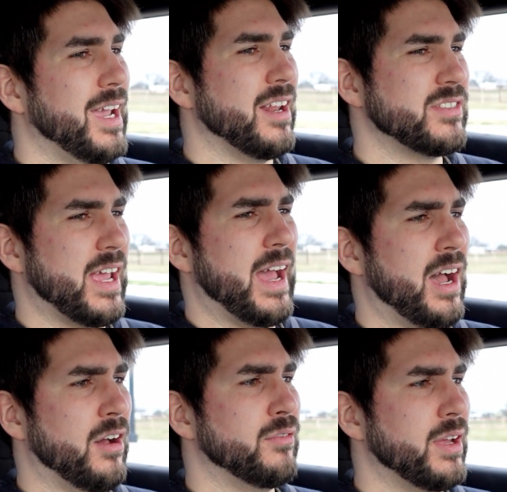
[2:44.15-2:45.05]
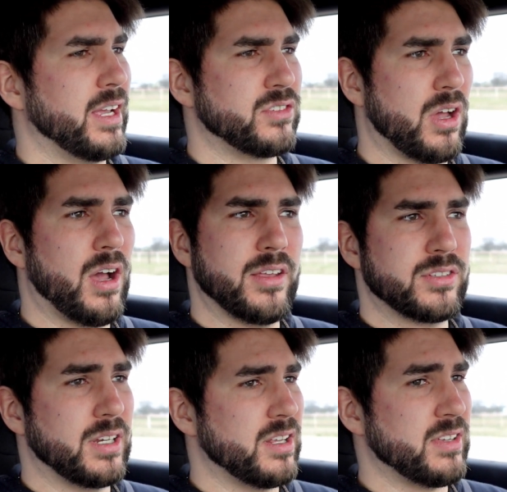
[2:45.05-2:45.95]
It doesn't have
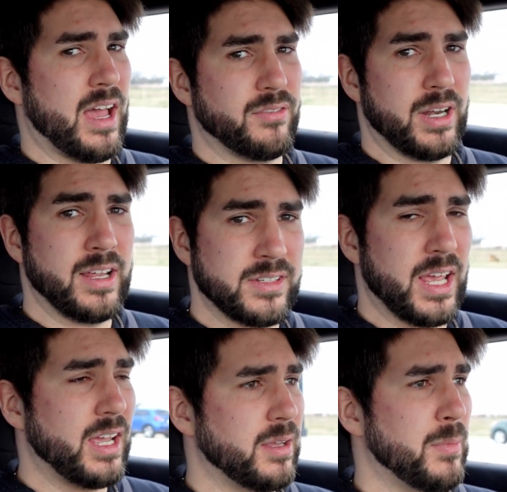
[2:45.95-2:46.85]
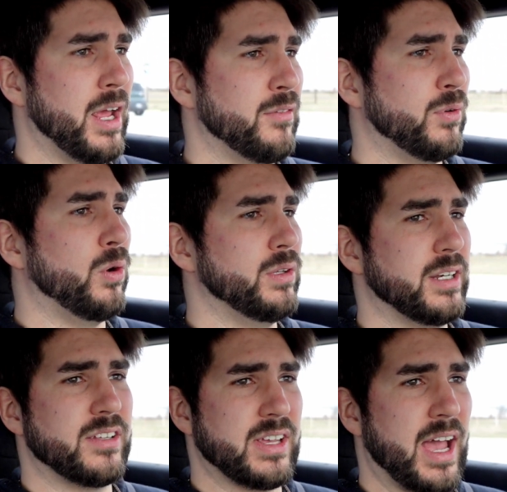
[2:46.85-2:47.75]
exhaust, it doesn't have an intake manifold,
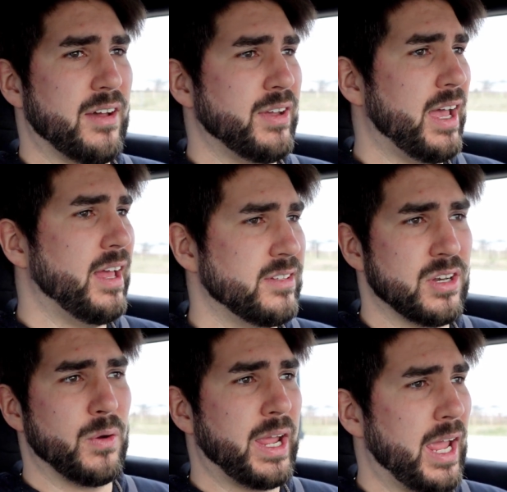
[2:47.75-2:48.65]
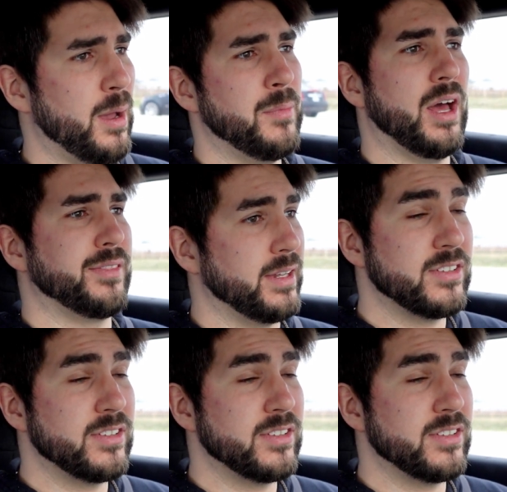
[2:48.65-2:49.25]
it doesn't have heads, no cam, nothing.